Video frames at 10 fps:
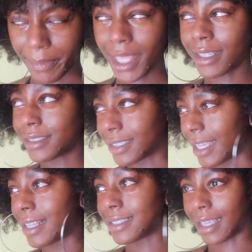bitch,
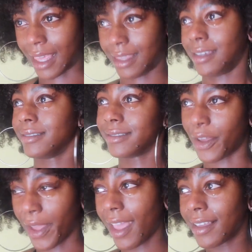get it together,
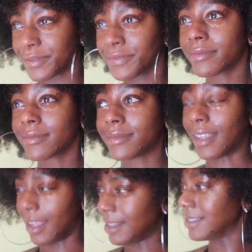okay?
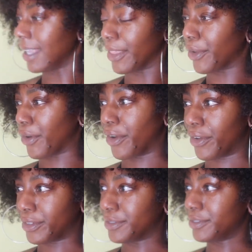Get it together, girl.